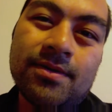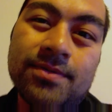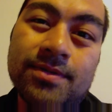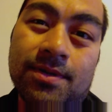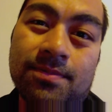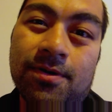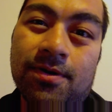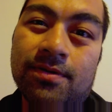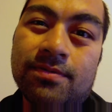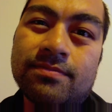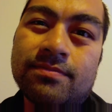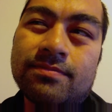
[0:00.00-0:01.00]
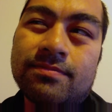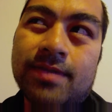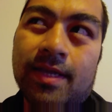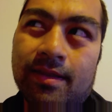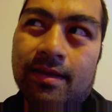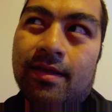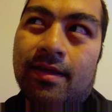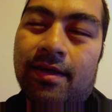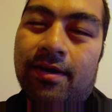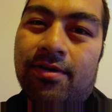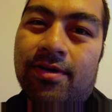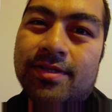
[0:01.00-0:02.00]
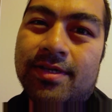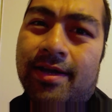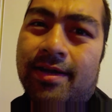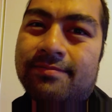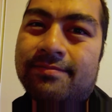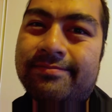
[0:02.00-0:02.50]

See you tomorrow. Technically later on today.